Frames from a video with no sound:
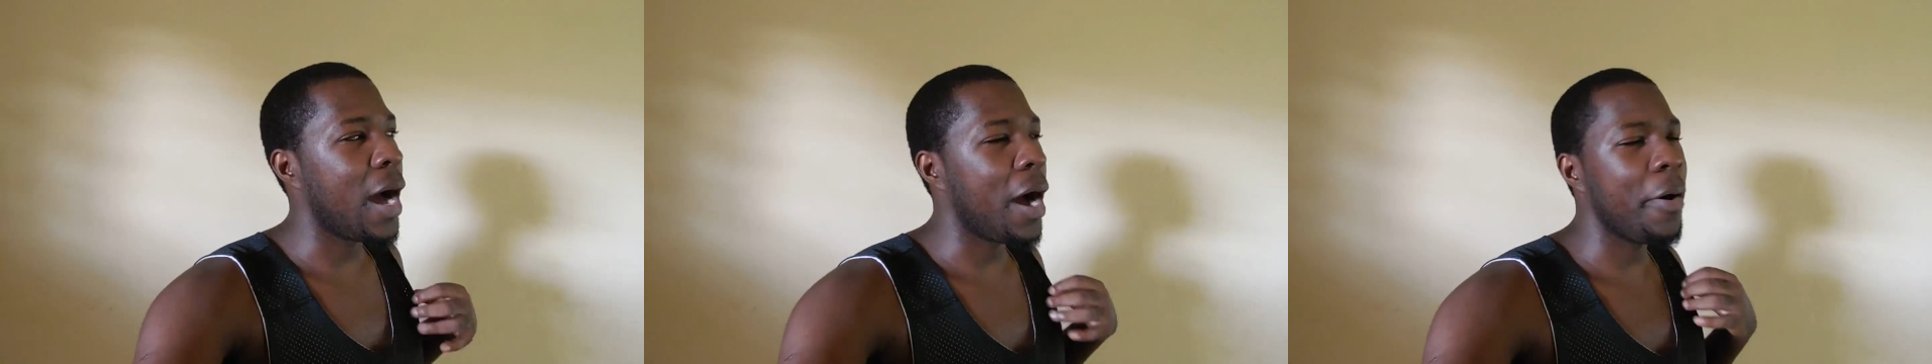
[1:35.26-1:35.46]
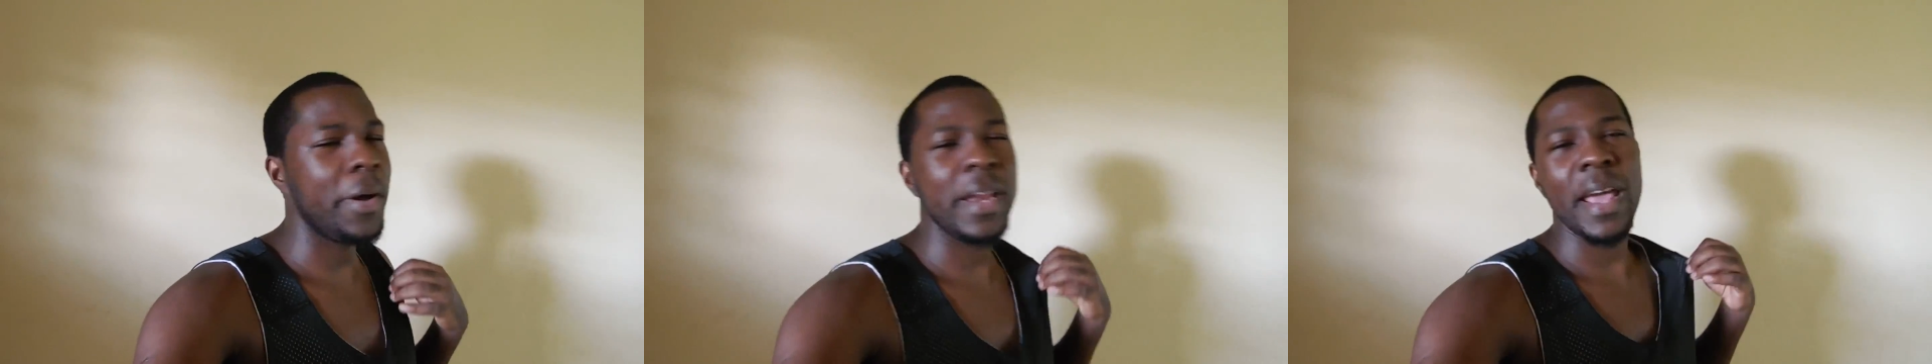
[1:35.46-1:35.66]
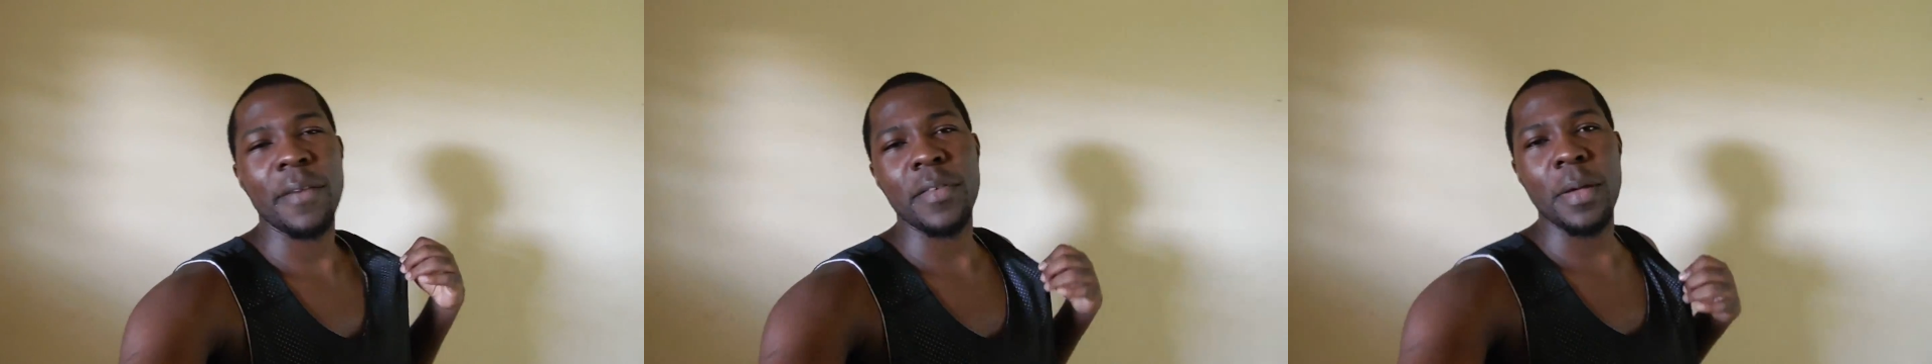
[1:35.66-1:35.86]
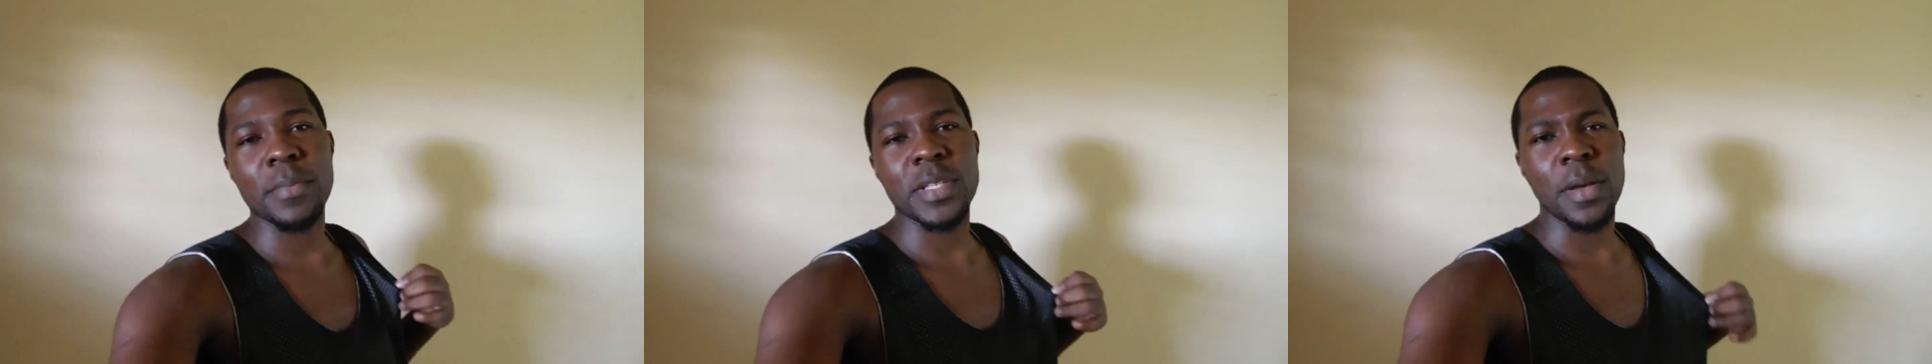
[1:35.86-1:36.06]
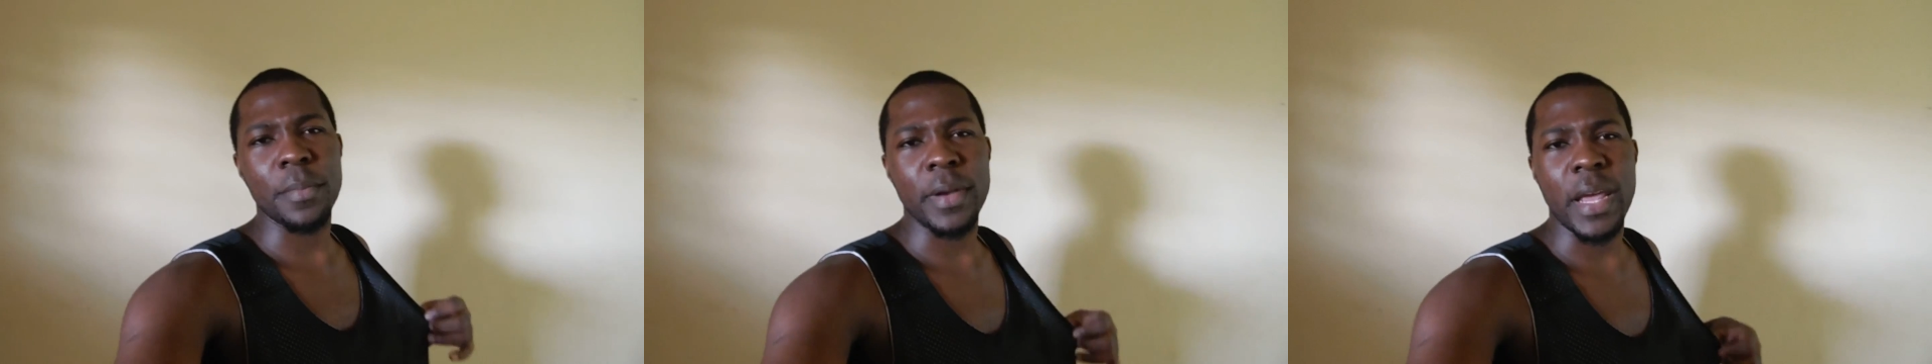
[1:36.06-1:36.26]
I wonder if them
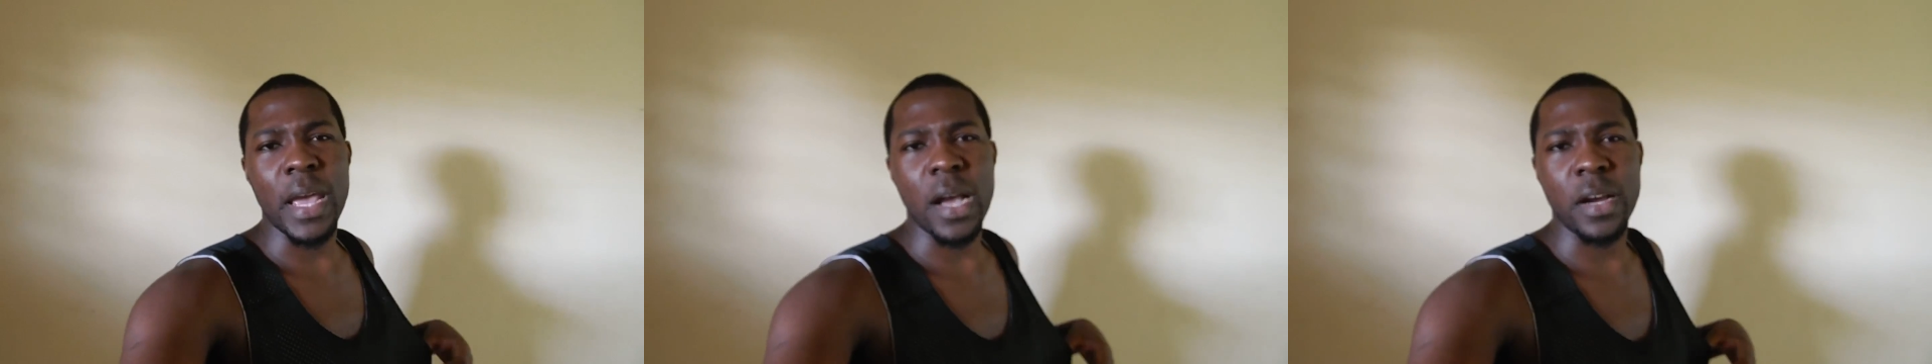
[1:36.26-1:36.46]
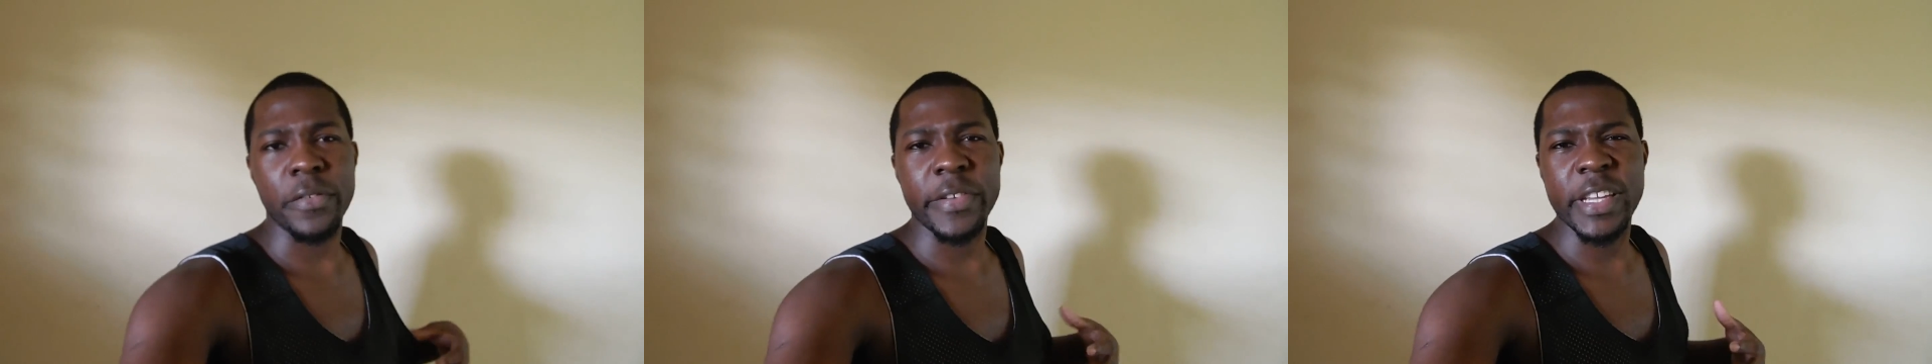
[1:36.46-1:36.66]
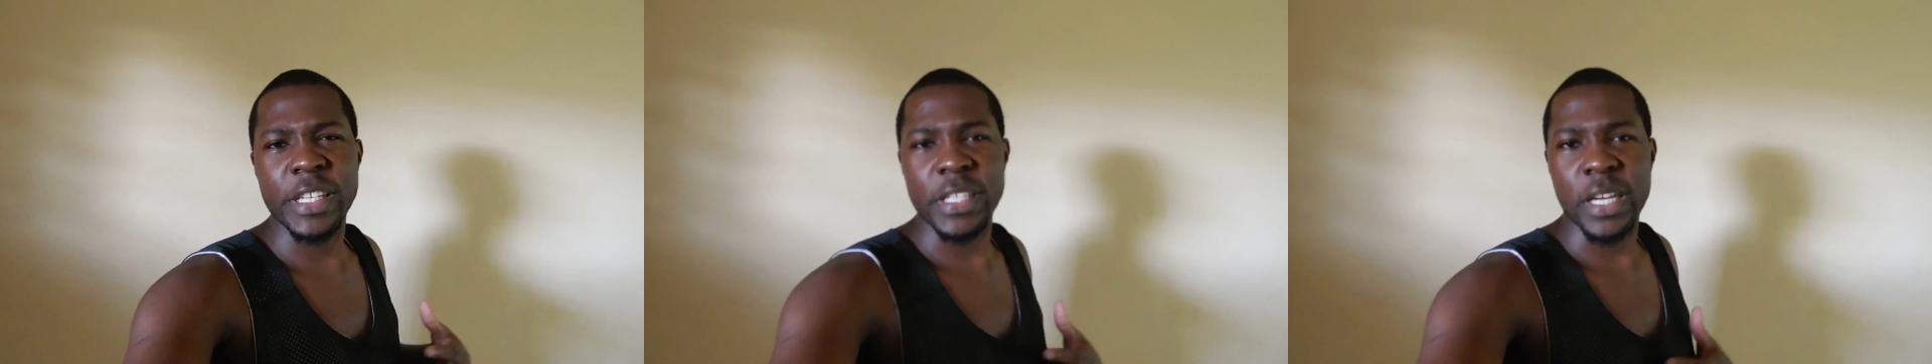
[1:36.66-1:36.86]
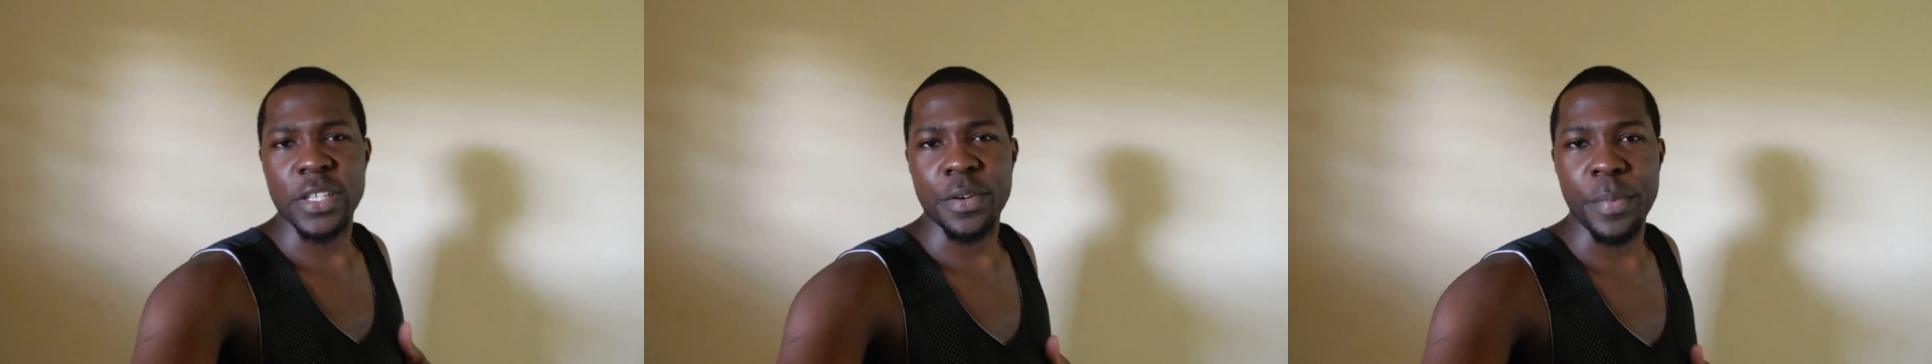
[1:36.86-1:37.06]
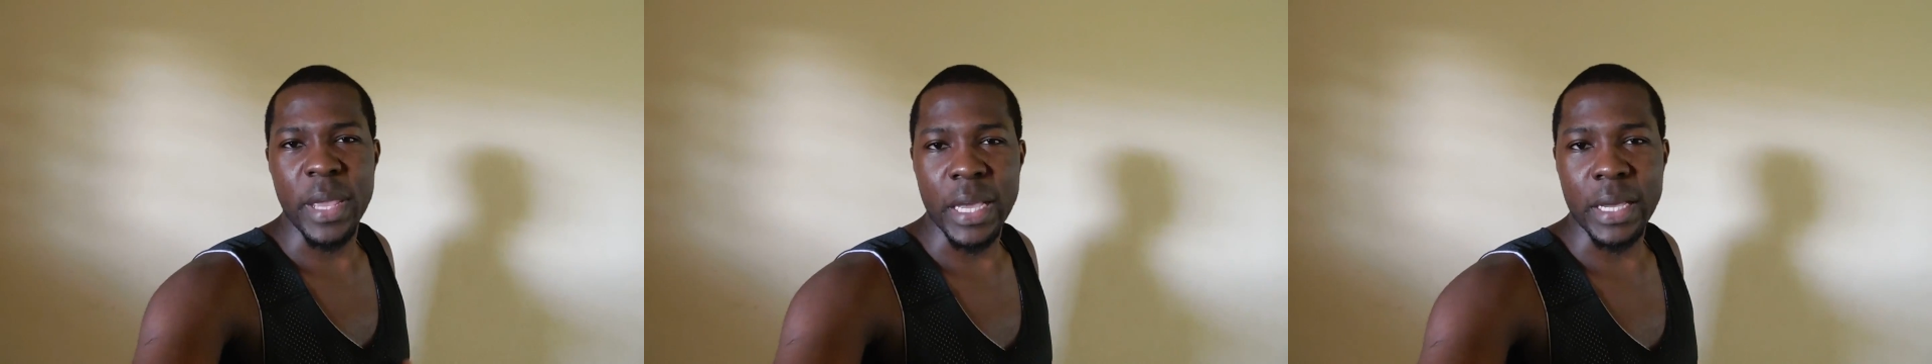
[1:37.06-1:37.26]
something they are going to reach at
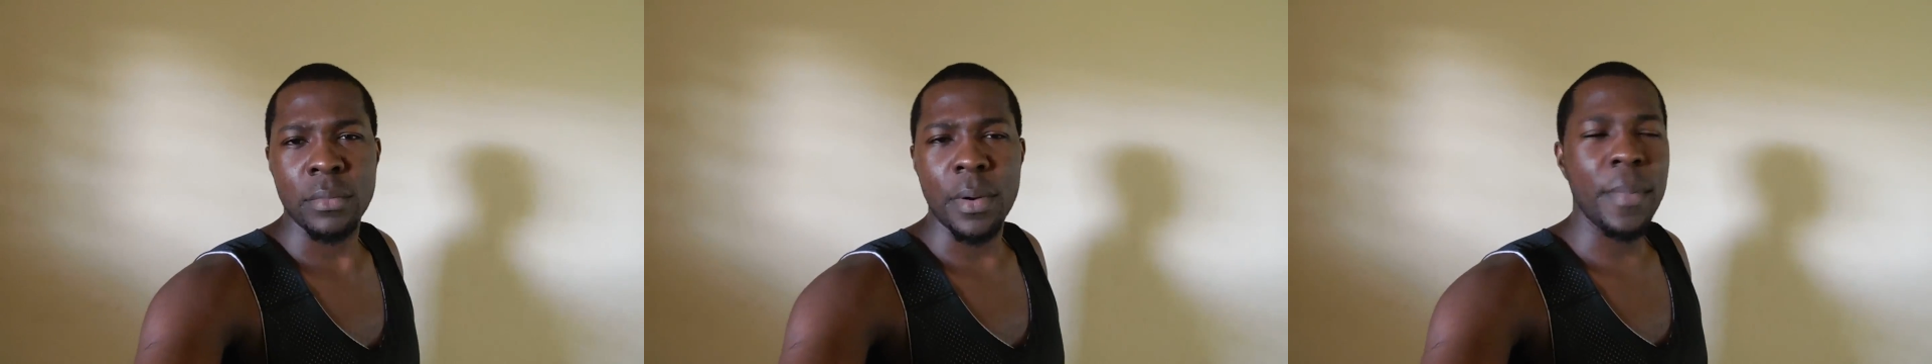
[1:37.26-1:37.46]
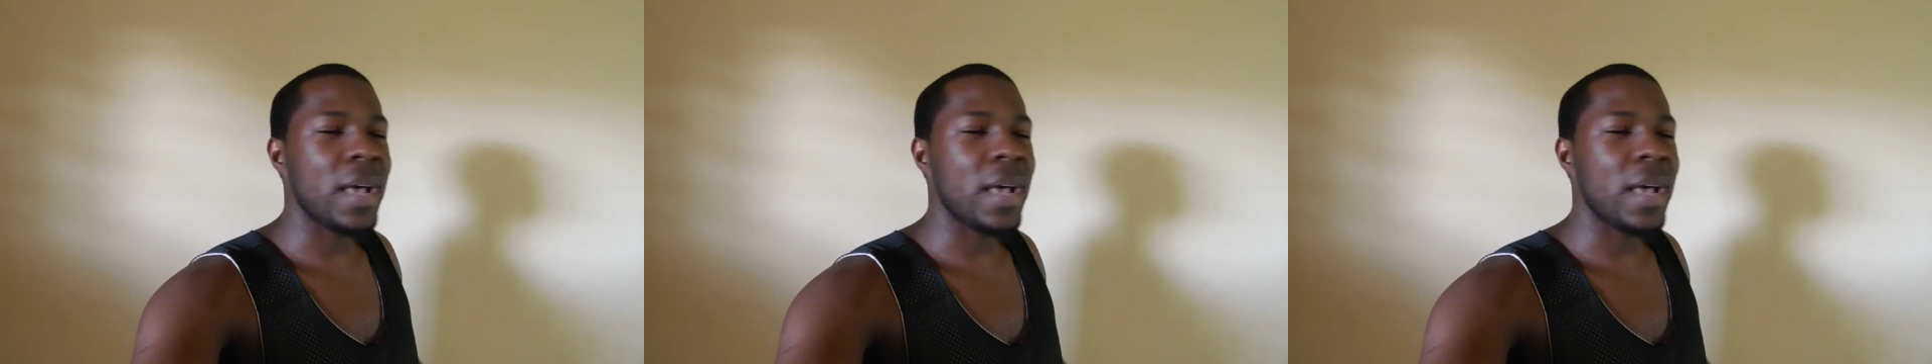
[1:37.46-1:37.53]
Jamaica.